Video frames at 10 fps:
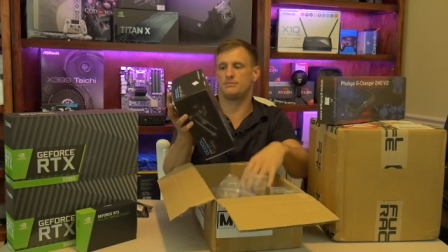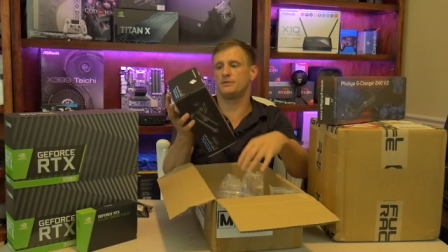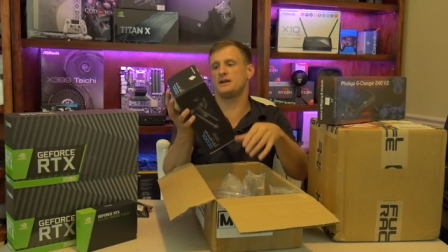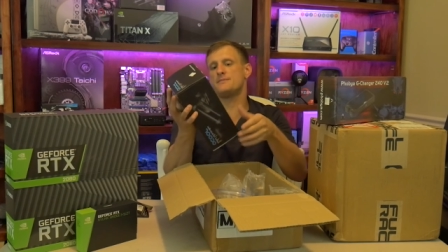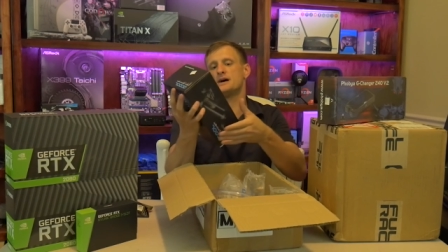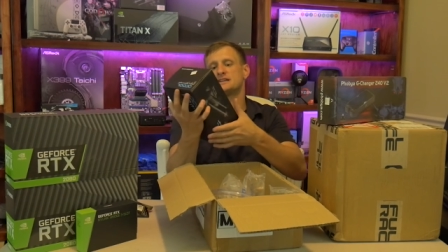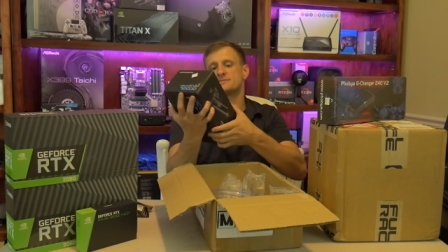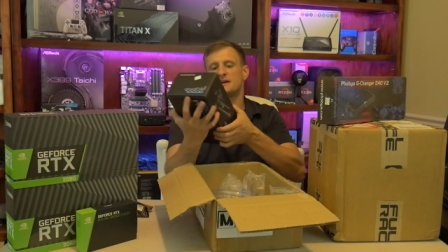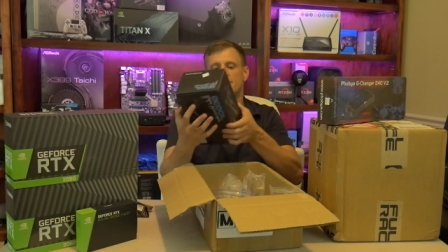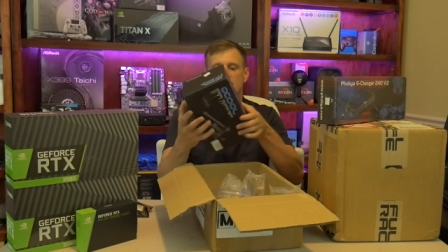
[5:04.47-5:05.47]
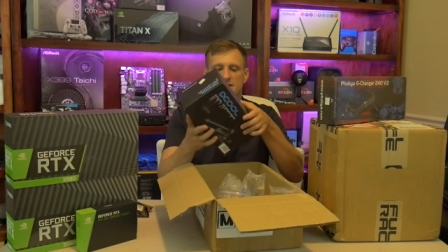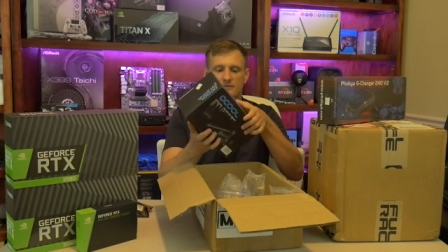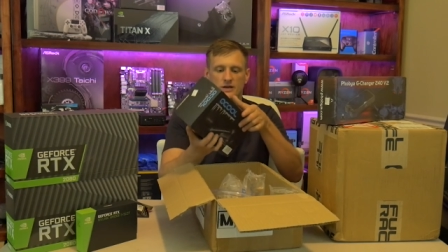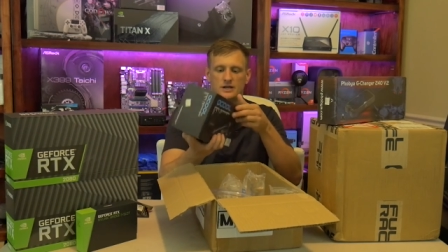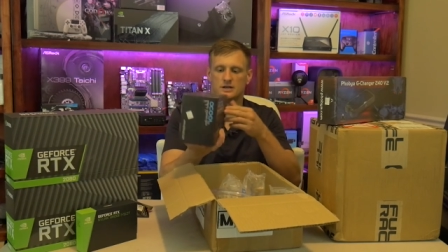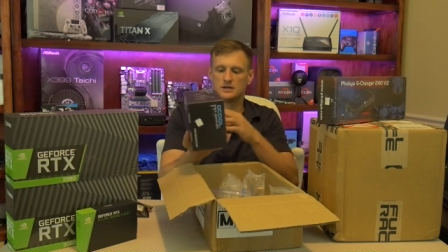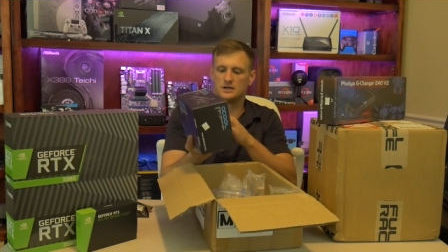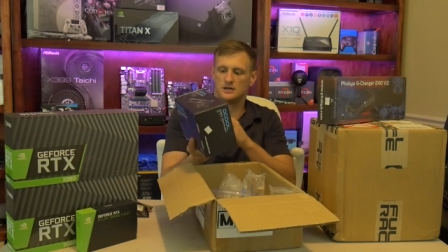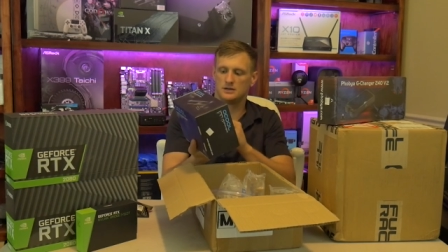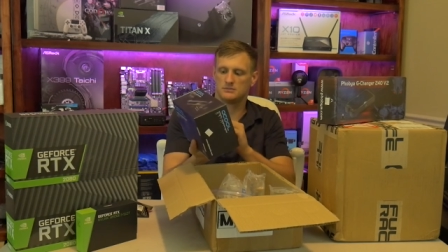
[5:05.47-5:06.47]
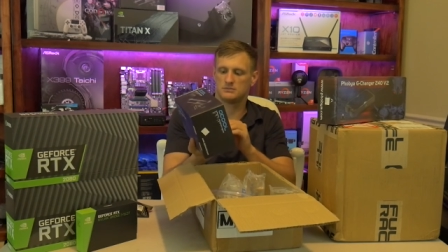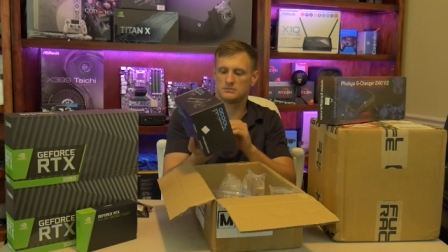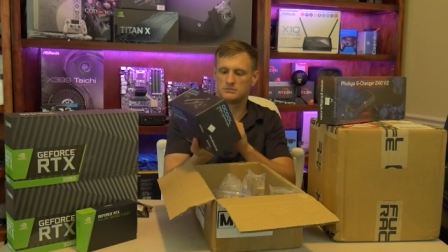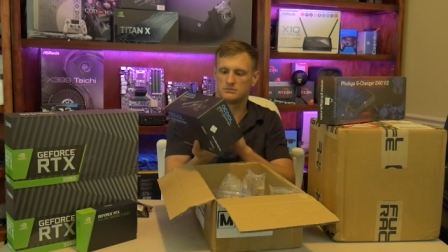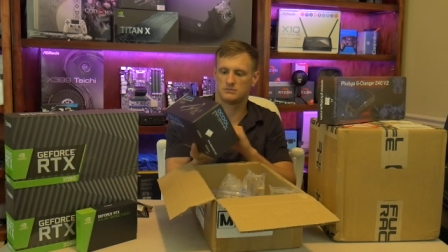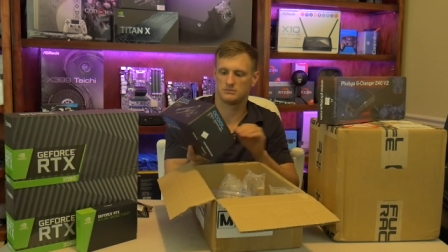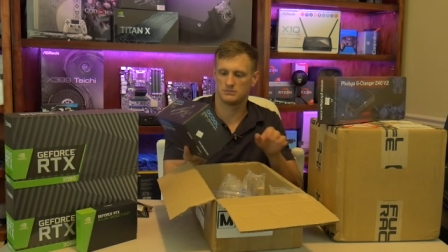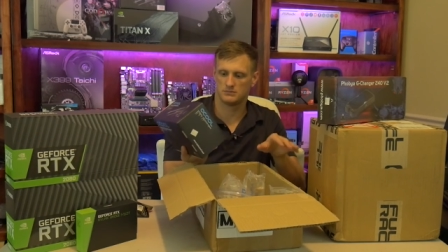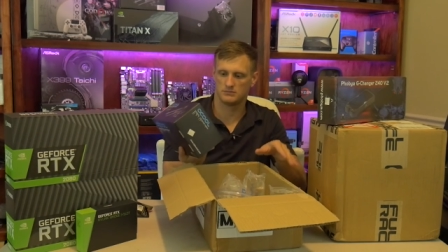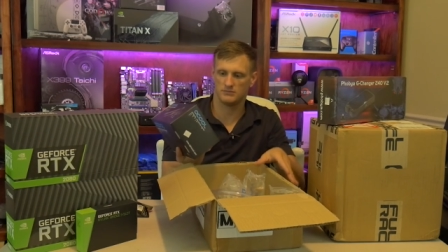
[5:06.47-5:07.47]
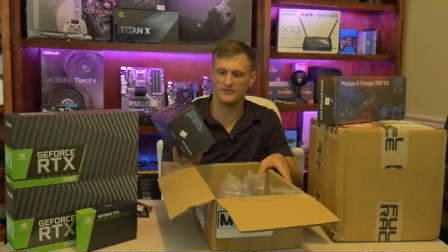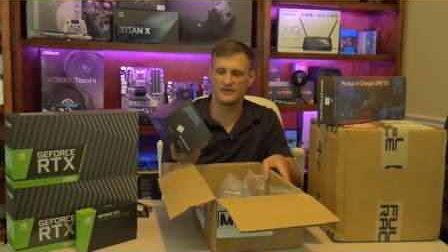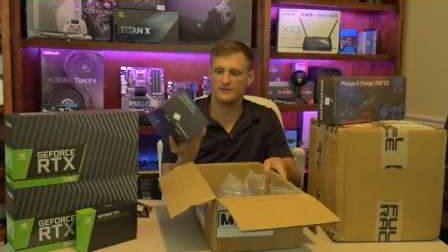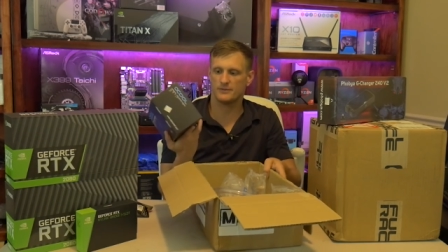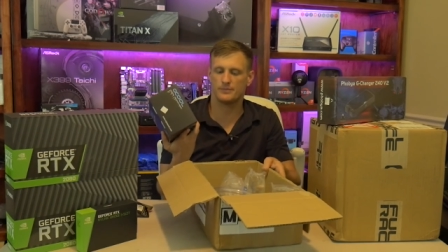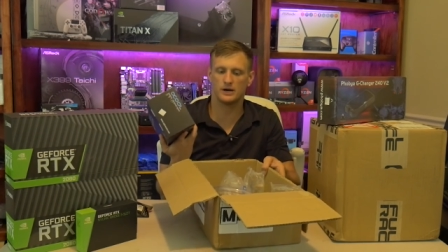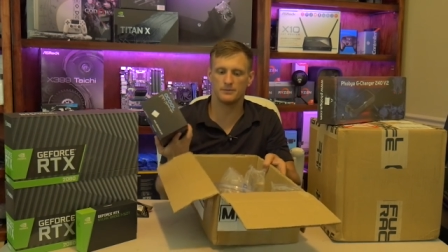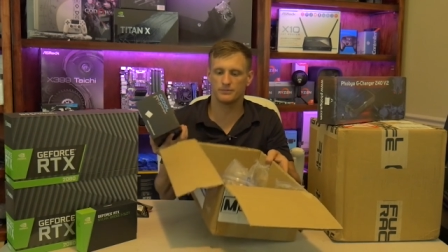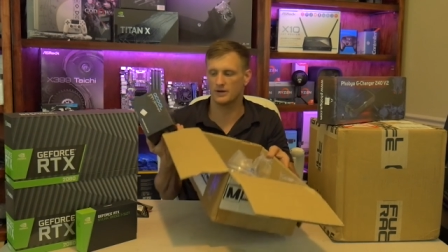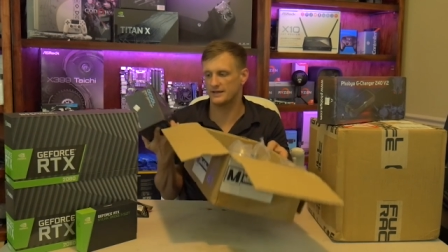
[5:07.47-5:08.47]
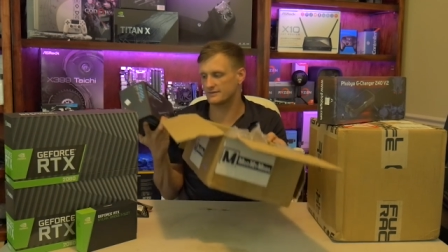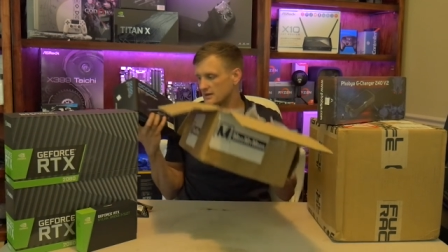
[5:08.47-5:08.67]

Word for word: pretty much my favorite, um, my favorite pump res